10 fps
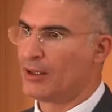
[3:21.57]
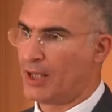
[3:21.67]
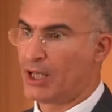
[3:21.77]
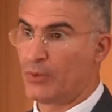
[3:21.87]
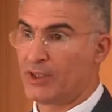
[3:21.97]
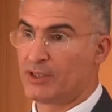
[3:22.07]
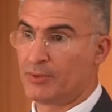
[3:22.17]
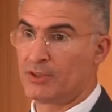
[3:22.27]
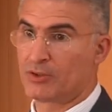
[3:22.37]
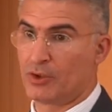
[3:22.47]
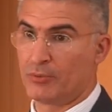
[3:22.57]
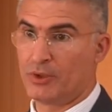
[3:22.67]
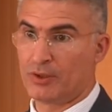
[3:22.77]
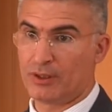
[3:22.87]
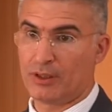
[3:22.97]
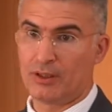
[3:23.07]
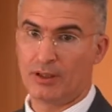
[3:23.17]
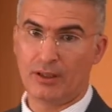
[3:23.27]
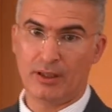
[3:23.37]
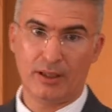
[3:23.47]
Likewise, the business community
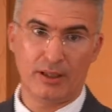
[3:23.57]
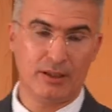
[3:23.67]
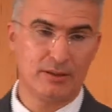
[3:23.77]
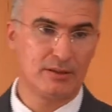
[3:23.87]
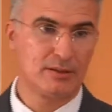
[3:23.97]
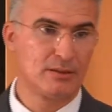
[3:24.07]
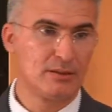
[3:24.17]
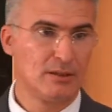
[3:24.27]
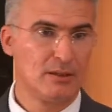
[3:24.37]
is